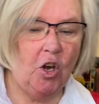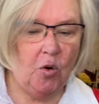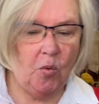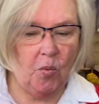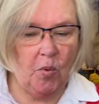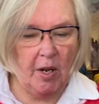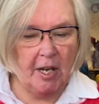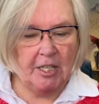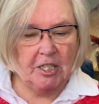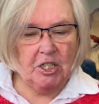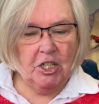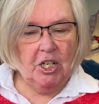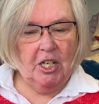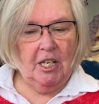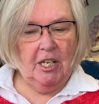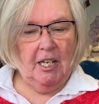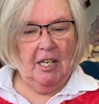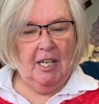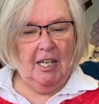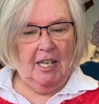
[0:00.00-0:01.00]
which
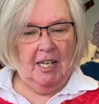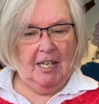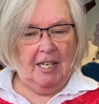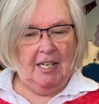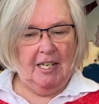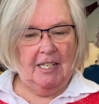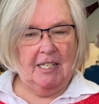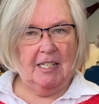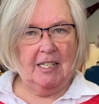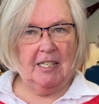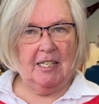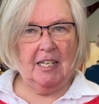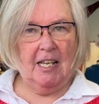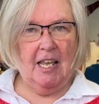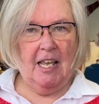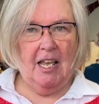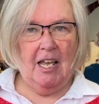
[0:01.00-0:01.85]
is